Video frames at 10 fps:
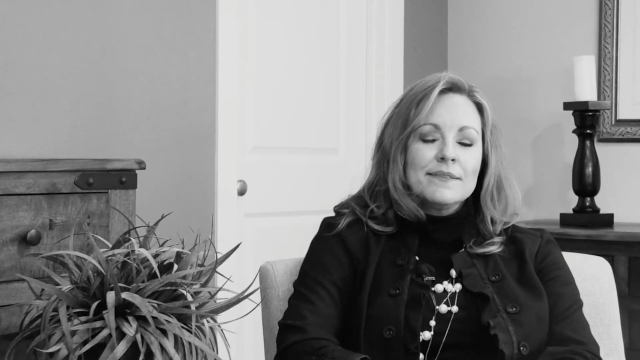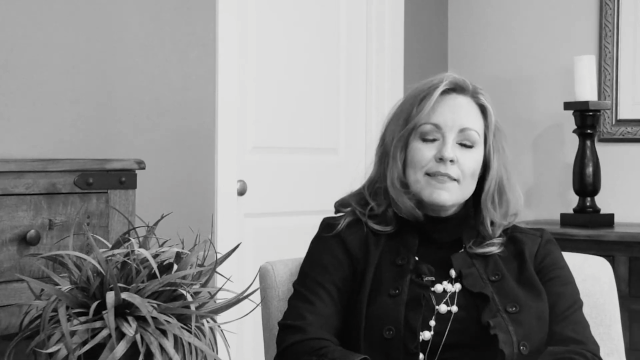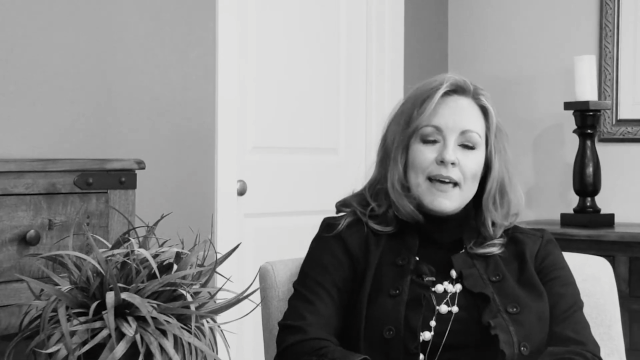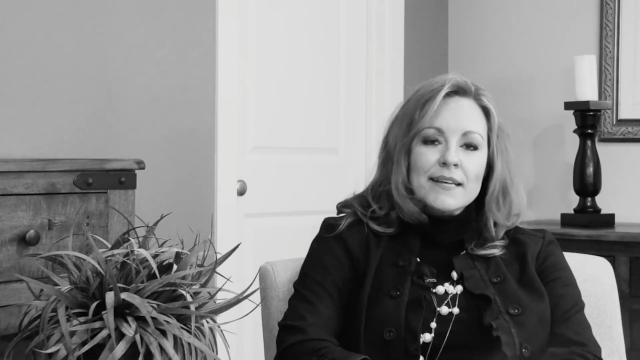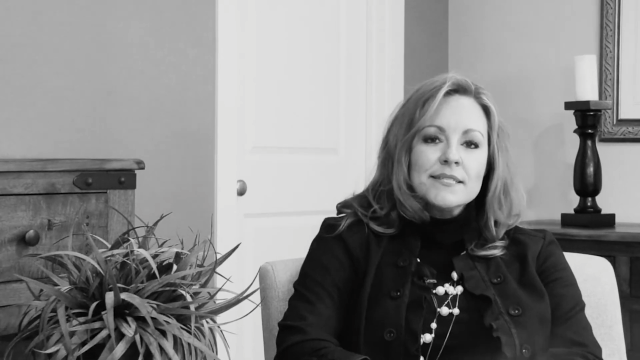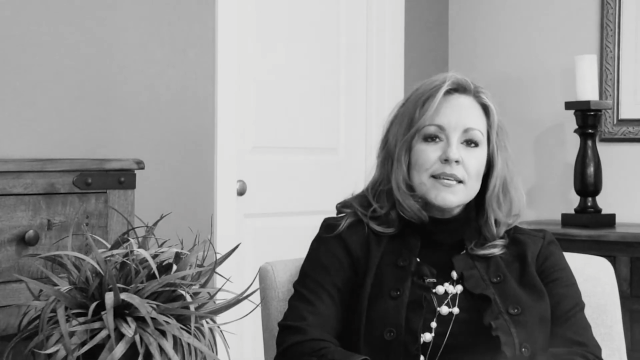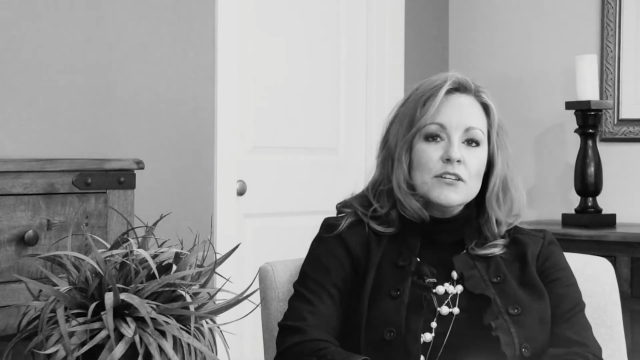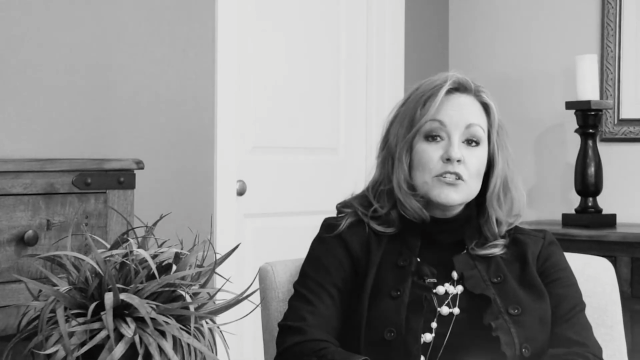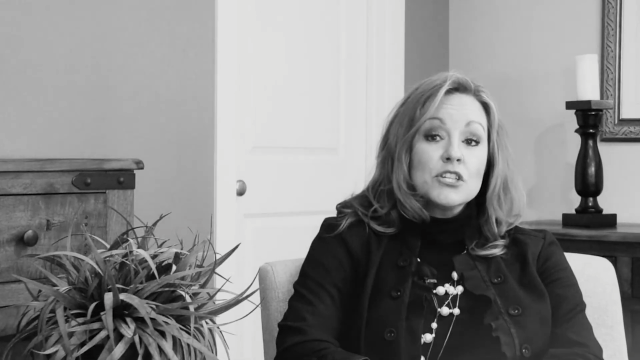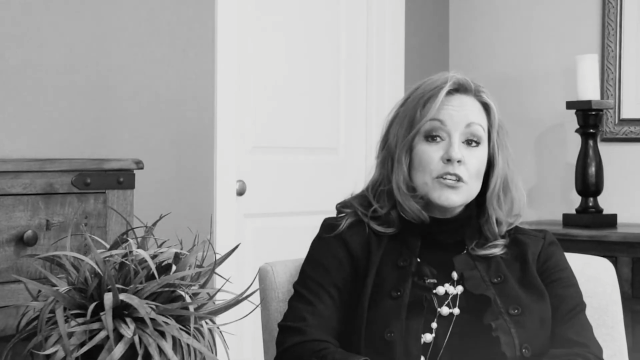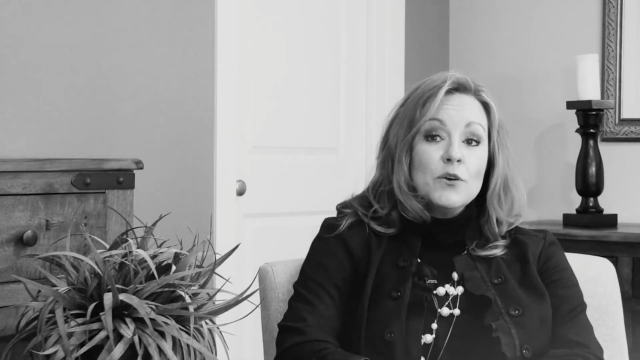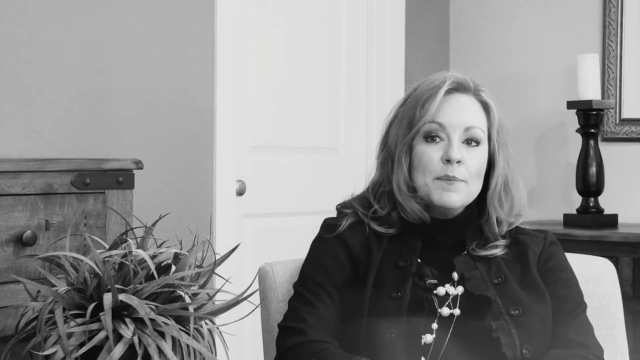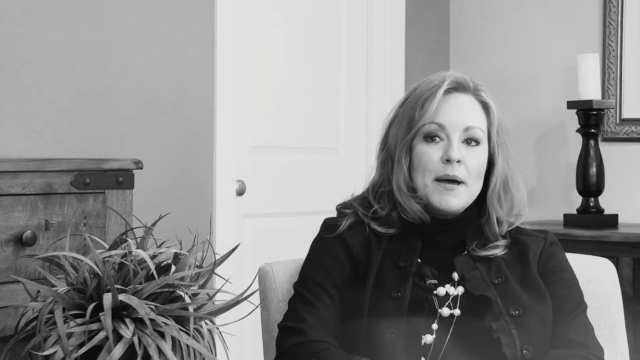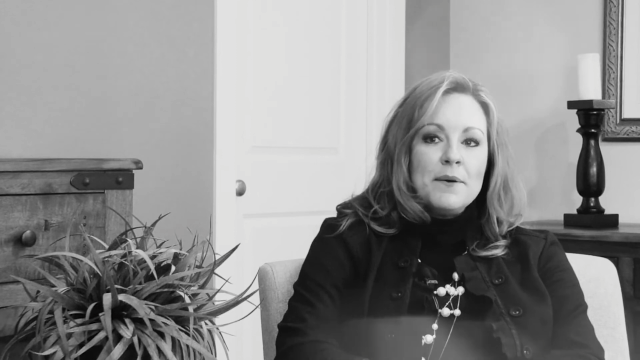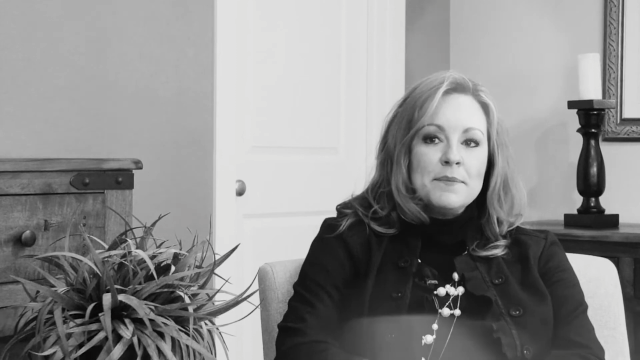The last thing you should know
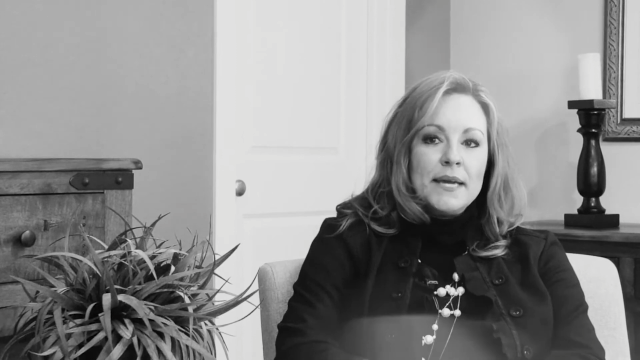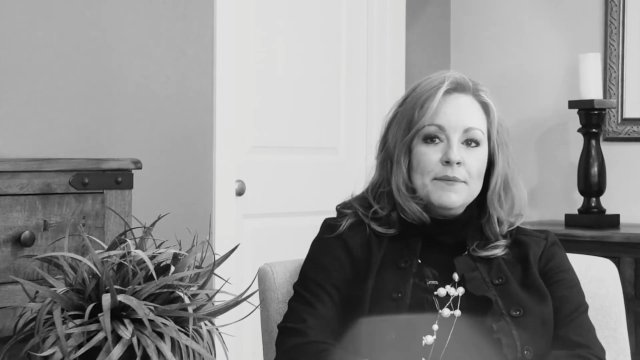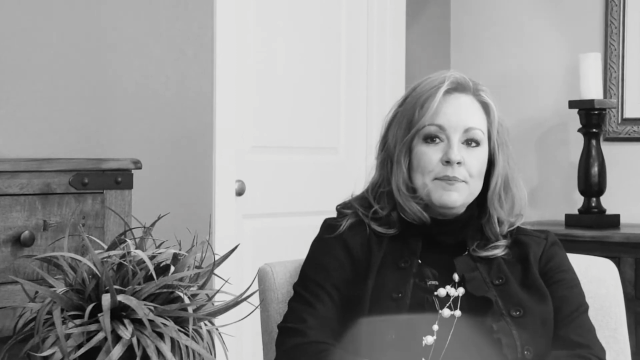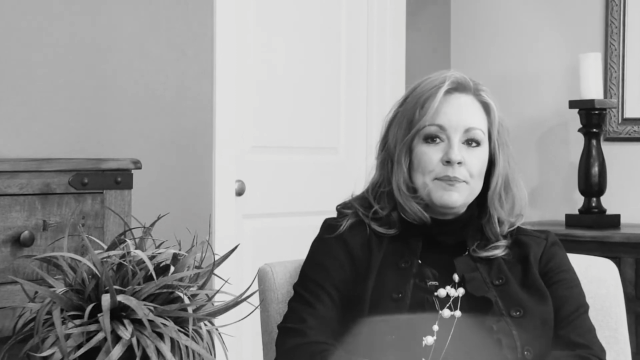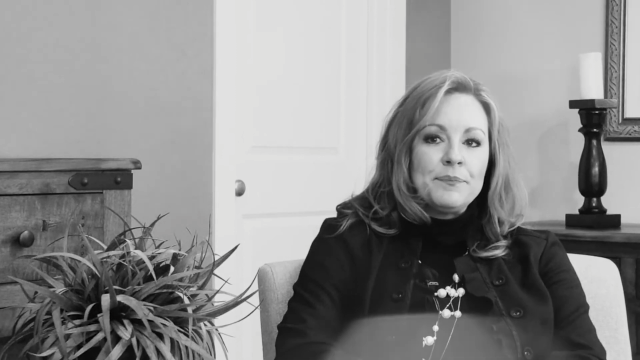about me